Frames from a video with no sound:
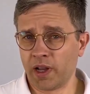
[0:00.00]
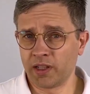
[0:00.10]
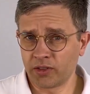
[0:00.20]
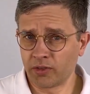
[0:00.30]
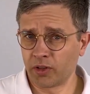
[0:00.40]

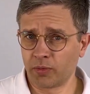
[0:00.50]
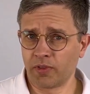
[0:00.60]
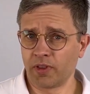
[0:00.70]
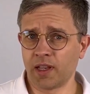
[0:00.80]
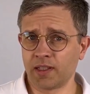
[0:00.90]
start with
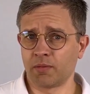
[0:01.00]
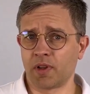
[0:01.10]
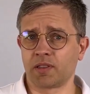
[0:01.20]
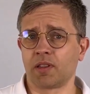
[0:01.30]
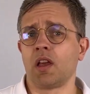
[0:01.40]
a nasal
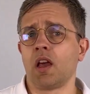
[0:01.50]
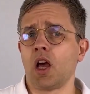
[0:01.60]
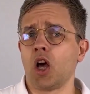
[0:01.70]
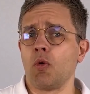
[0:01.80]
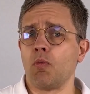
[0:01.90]
mask?
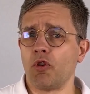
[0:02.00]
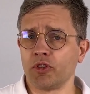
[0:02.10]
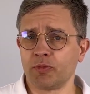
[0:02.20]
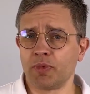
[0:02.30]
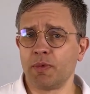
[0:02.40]

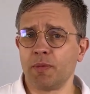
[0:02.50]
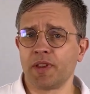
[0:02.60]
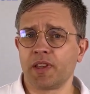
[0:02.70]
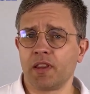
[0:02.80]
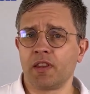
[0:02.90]
Most people
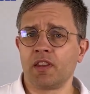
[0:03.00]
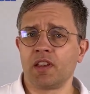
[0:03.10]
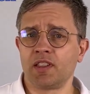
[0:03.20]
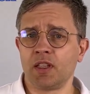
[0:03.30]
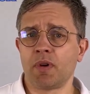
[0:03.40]
begin their
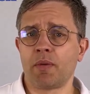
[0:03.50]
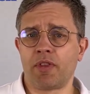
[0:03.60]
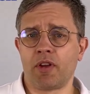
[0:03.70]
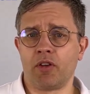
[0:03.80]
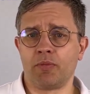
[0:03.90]
CPAP
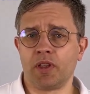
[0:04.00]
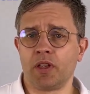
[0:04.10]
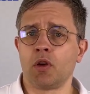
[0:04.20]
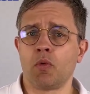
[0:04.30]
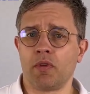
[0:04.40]

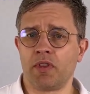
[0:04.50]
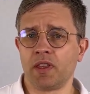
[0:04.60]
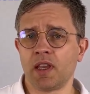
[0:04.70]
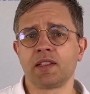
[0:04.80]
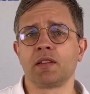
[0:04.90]
therapy with a
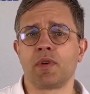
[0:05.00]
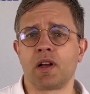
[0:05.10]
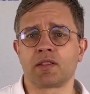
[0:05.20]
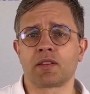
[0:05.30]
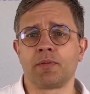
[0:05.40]
nasal
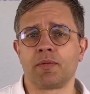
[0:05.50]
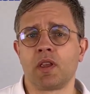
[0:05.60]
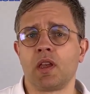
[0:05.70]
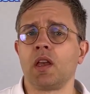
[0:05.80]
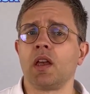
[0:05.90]
mask,
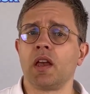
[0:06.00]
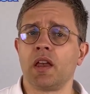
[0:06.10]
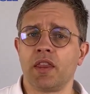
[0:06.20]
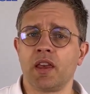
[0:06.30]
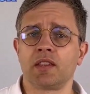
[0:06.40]

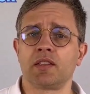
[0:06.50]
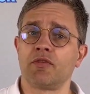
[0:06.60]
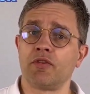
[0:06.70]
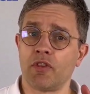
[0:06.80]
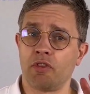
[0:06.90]
and that's
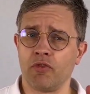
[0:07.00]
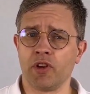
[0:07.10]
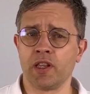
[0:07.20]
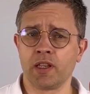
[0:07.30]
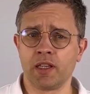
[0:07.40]
for
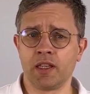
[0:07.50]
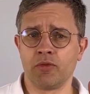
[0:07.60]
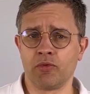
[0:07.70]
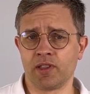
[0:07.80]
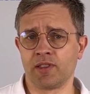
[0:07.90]
three key
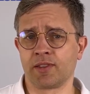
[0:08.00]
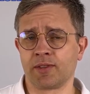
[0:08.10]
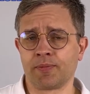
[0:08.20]
reasons.